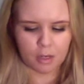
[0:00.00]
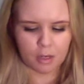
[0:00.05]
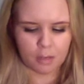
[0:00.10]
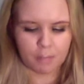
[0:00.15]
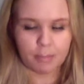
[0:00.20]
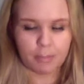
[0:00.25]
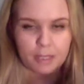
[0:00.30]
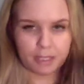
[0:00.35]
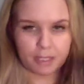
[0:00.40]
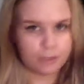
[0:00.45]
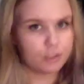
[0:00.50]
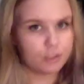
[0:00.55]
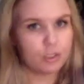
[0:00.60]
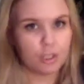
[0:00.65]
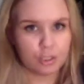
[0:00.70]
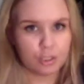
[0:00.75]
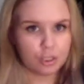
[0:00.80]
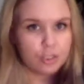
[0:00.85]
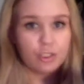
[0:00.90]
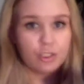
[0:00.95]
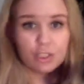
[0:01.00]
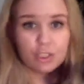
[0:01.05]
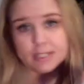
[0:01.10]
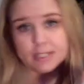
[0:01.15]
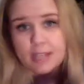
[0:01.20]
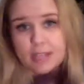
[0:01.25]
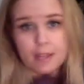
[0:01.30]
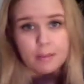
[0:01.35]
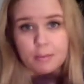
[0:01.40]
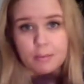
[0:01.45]
But as long as you
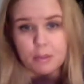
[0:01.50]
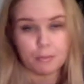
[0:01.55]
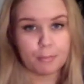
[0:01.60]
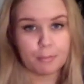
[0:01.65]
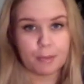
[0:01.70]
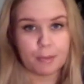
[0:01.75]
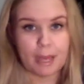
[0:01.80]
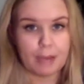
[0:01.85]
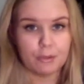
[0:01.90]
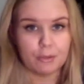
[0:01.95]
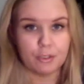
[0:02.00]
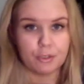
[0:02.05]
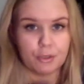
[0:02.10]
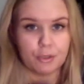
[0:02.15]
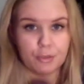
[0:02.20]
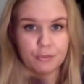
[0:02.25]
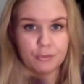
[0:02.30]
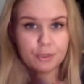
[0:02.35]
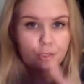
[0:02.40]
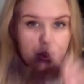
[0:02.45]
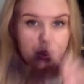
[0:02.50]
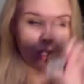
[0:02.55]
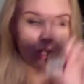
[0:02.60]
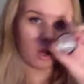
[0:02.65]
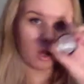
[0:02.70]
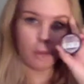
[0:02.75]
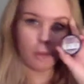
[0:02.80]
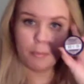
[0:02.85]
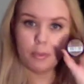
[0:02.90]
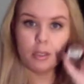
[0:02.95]
set them with the powder over the
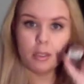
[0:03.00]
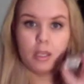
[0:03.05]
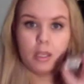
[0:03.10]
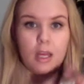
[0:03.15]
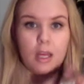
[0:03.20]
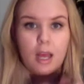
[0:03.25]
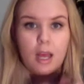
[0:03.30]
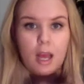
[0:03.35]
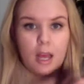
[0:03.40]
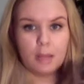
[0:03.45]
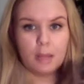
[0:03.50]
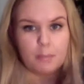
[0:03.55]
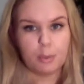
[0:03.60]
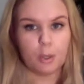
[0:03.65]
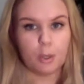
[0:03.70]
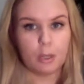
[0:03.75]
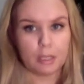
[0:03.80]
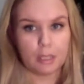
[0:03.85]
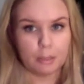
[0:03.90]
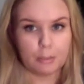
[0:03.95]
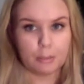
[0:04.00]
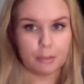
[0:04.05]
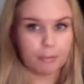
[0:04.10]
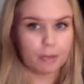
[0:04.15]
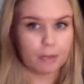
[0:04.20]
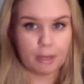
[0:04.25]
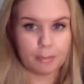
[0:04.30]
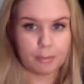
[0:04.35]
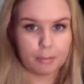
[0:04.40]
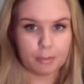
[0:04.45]
top and put a little bit of
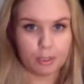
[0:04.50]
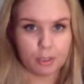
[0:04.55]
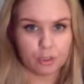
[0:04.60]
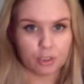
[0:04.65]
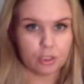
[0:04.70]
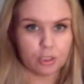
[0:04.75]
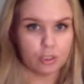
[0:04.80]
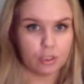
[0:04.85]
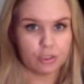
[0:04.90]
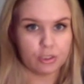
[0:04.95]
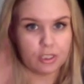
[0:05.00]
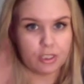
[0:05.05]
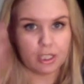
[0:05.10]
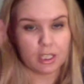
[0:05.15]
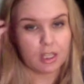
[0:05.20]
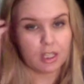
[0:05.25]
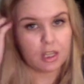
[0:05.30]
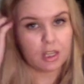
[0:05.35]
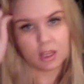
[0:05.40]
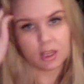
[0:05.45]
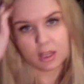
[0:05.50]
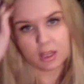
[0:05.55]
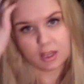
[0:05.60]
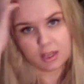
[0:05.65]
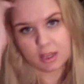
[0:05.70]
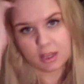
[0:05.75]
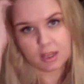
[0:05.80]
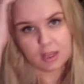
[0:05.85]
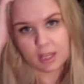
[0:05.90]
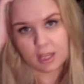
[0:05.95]
primer potion underneath,
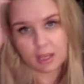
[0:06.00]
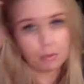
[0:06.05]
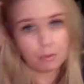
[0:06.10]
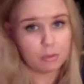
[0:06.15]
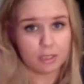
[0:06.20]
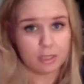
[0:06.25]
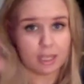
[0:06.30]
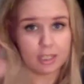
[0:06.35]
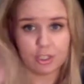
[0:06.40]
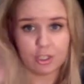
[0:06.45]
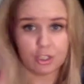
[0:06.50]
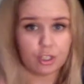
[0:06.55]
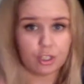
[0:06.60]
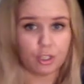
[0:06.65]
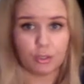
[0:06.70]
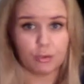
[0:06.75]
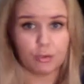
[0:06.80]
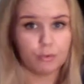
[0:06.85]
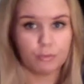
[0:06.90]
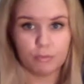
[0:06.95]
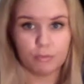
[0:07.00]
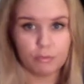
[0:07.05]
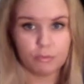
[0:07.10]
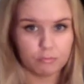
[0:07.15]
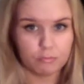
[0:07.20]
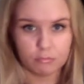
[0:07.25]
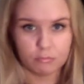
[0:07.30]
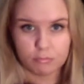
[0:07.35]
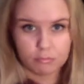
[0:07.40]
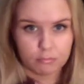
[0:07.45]
they will last you
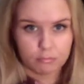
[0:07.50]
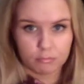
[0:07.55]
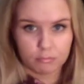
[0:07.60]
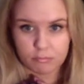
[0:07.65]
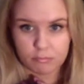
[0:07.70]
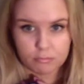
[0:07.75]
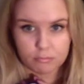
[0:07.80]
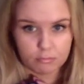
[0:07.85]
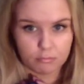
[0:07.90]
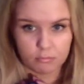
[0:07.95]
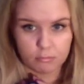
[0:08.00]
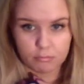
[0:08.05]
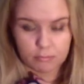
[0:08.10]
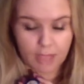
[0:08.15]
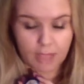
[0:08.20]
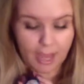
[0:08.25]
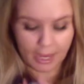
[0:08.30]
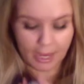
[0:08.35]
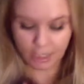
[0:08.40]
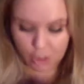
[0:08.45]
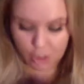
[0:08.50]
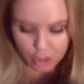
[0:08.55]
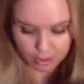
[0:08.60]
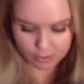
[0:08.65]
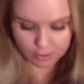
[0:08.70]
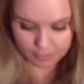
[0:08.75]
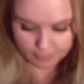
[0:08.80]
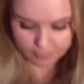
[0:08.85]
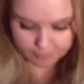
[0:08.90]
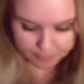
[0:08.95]

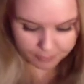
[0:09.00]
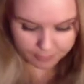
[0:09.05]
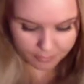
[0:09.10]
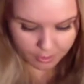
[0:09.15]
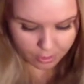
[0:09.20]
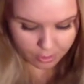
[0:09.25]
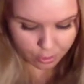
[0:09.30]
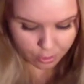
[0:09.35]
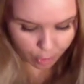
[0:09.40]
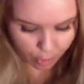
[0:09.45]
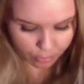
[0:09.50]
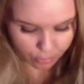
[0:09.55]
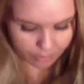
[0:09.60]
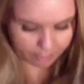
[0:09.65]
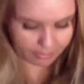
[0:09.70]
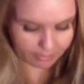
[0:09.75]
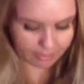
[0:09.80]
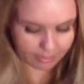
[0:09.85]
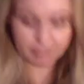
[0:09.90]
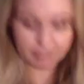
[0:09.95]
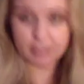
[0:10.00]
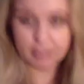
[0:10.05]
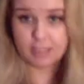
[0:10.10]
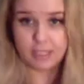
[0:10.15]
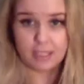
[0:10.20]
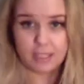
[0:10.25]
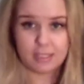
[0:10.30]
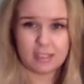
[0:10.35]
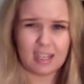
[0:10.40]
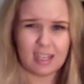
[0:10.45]
ages. Totally recommend
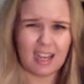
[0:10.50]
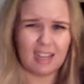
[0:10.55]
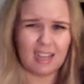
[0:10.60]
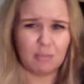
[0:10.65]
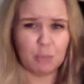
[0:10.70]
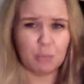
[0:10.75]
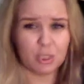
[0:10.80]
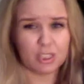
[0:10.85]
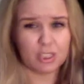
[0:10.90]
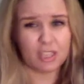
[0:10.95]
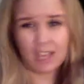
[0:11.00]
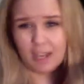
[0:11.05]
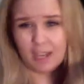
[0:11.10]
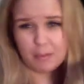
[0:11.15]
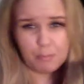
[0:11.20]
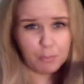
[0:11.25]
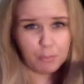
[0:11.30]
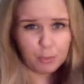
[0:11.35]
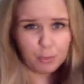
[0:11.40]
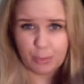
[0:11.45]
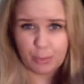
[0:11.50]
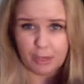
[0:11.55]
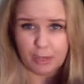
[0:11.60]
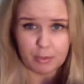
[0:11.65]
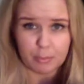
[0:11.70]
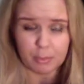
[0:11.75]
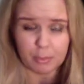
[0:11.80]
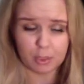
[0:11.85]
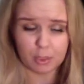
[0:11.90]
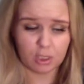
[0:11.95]
these. I wish they had more
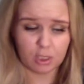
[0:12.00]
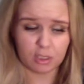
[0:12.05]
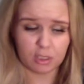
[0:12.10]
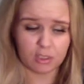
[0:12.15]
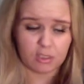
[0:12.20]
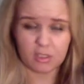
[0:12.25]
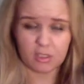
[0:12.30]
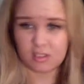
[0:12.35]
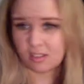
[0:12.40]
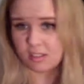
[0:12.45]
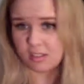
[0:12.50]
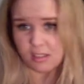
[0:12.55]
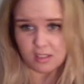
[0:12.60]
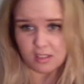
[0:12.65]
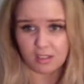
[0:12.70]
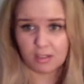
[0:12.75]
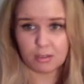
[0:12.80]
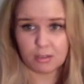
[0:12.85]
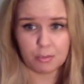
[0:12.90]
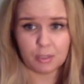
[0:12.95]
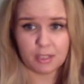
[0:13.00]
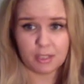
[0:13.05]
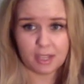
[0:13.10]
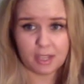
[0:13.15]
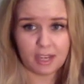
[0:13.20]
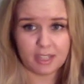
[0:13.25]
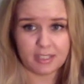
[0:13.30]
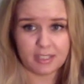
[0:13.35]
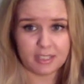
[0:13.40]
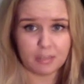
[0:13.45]
wearable colours, because this is the only one that
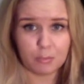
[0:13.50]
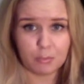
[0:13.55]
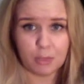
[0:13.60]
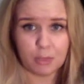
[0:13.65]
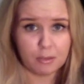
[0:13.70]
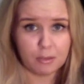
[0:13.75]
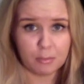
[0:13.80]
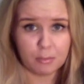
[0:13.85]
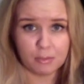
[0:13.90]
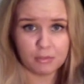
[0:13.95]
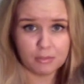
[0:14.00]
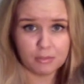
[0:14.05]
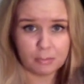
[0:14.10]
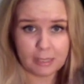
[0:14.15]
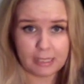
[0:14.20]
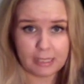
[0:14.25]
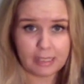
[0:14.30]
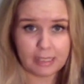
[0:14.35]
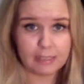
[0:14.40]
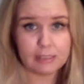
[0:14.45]
I deem wearable for me.